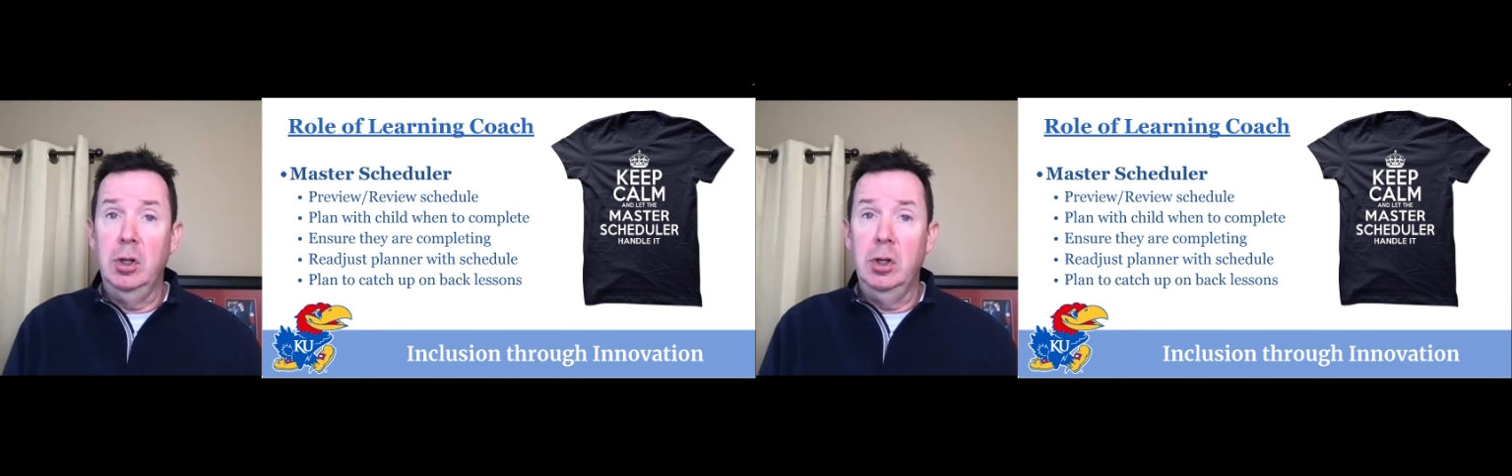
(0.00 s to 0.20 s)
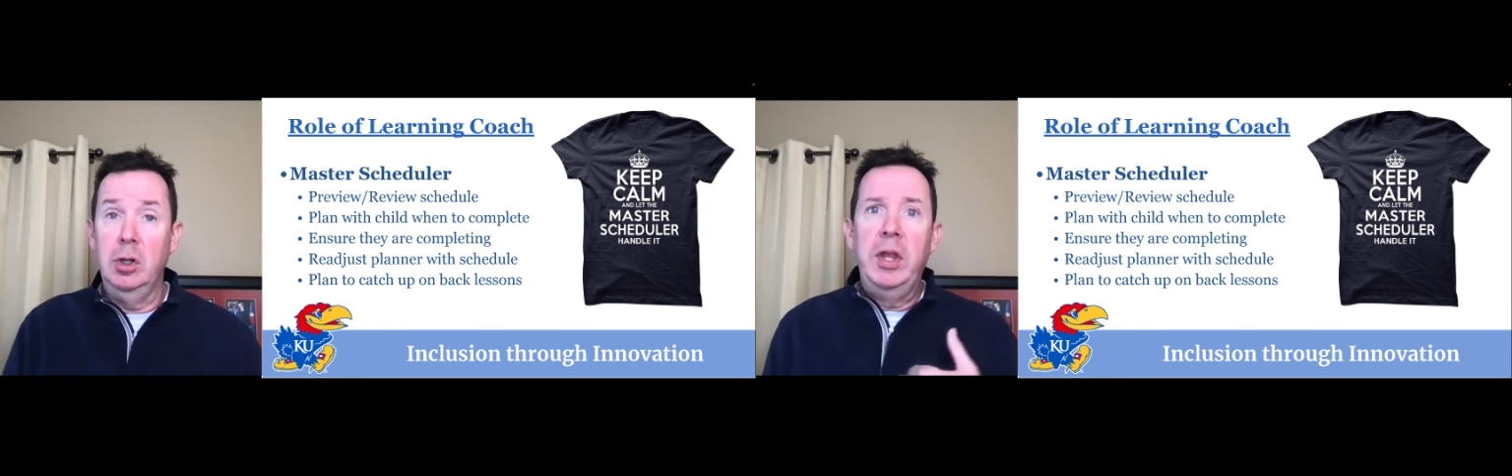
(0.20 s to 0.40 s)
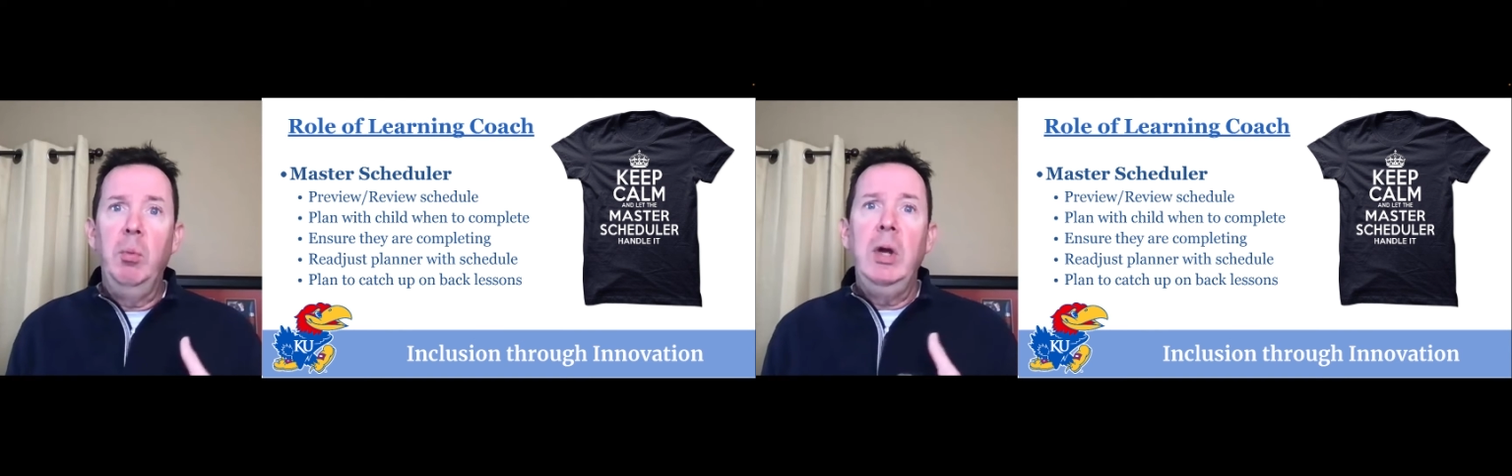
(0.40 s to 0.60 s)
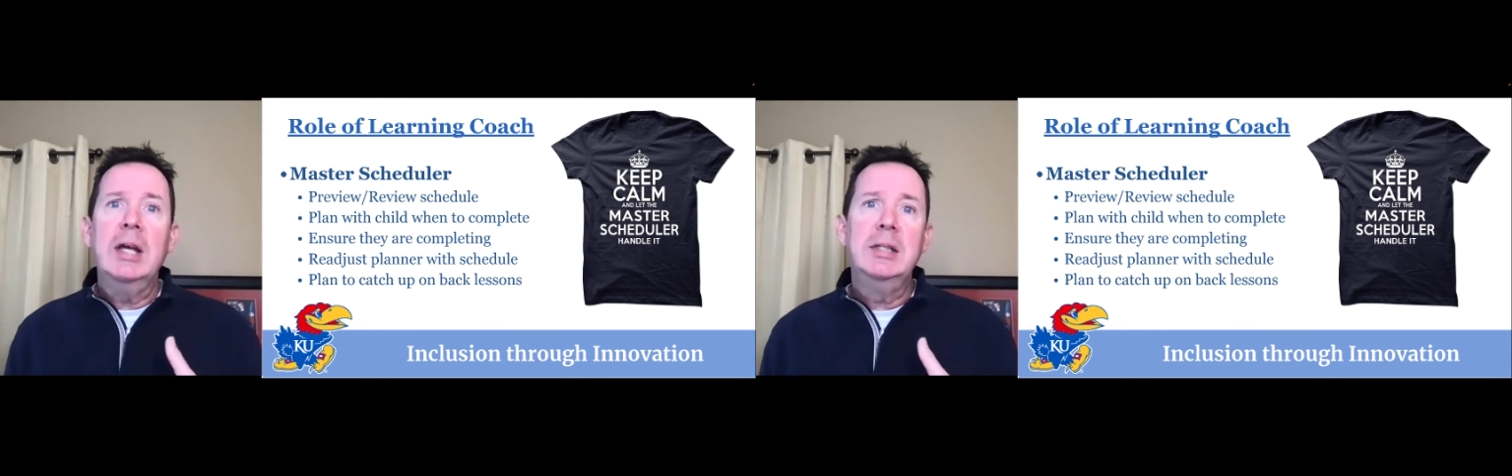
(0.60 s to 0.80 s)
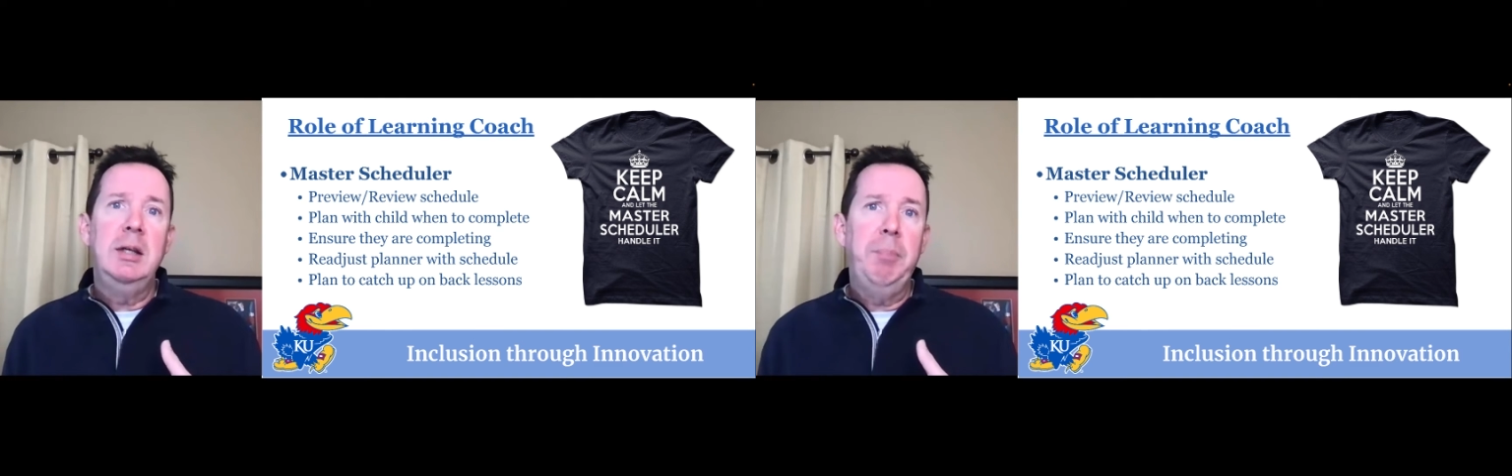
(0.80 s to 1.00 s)
Well, then we
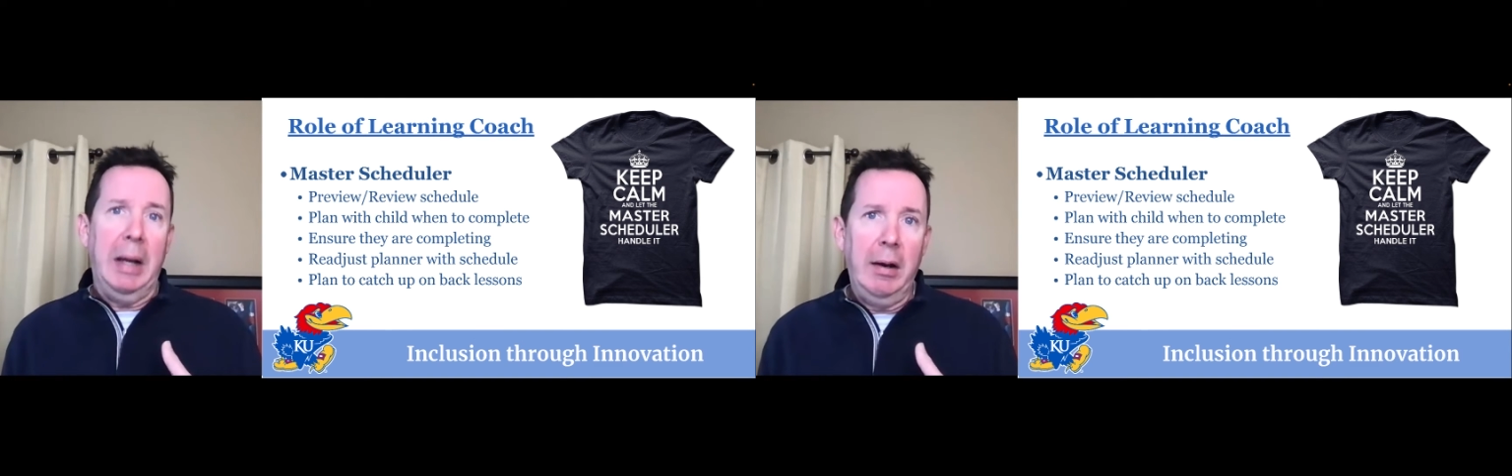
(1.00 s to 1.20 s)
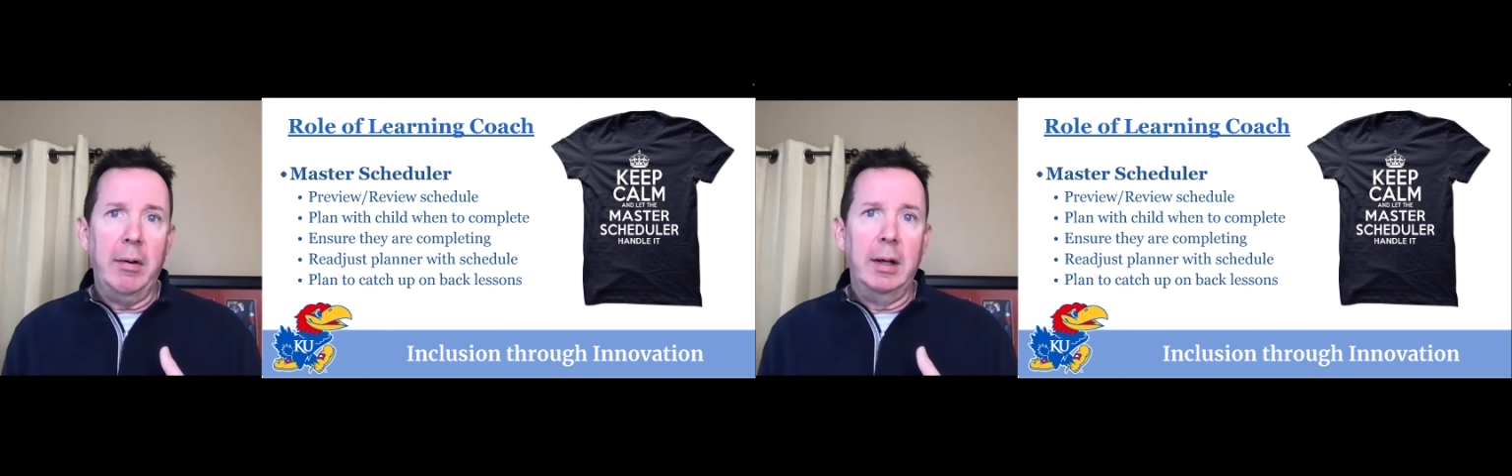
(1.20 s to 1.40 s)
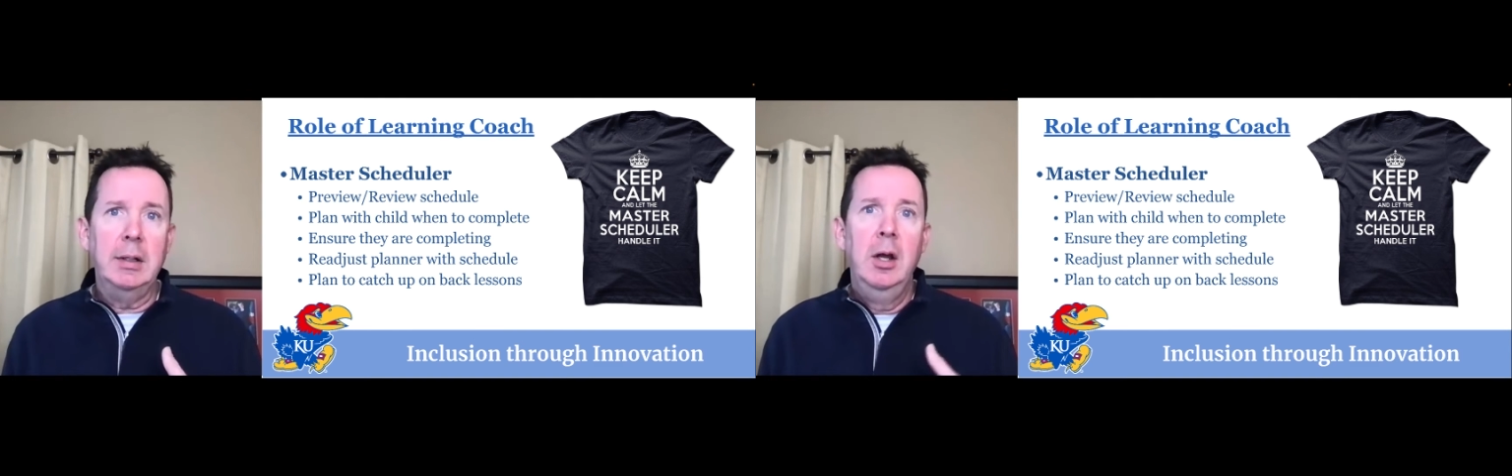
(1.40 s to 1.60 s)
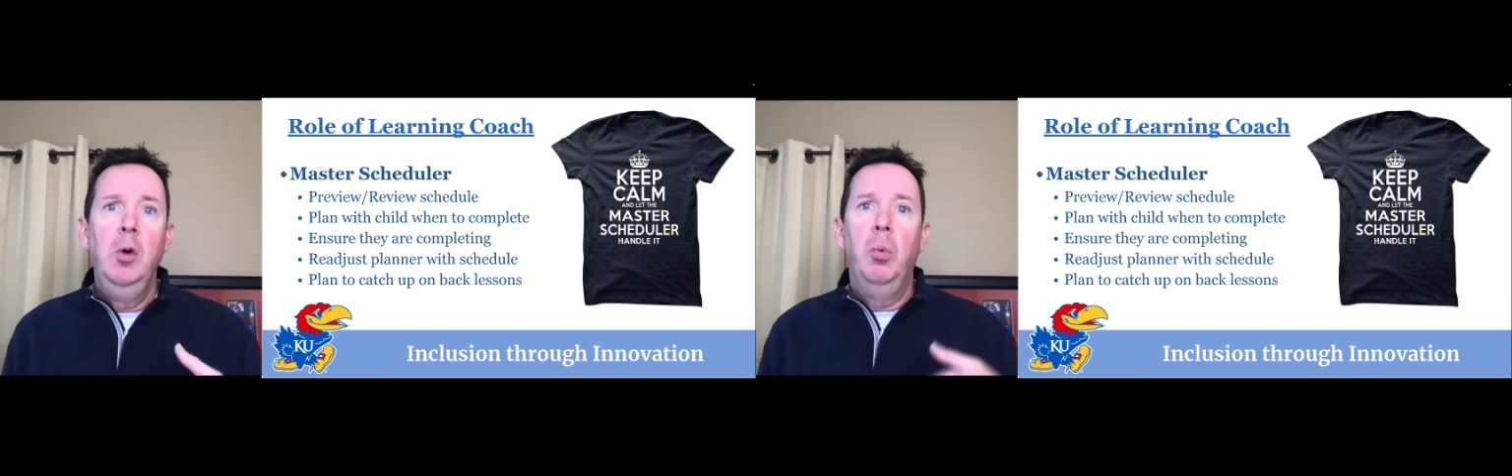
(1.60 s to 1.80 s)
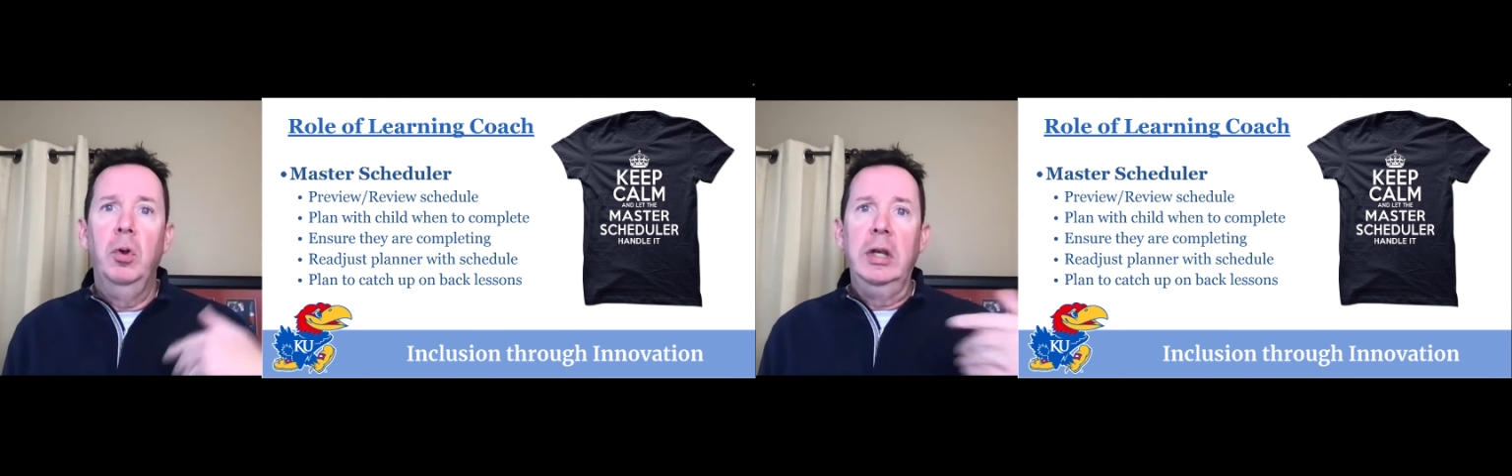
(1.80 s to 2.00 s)
as the parent
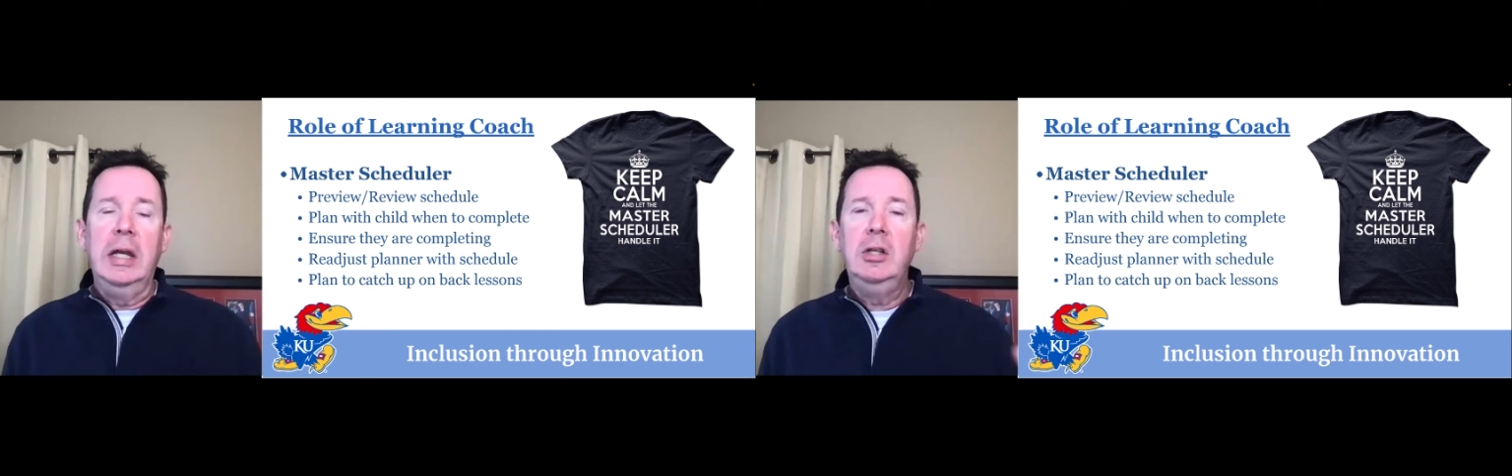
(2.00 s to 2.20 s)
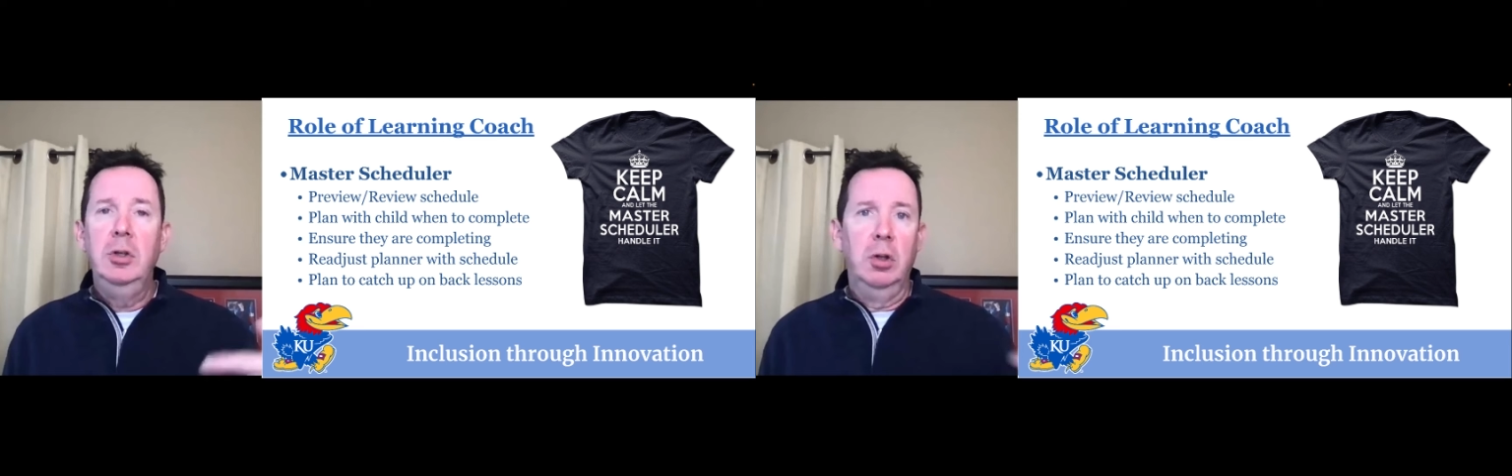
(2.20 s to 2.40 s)
will need to,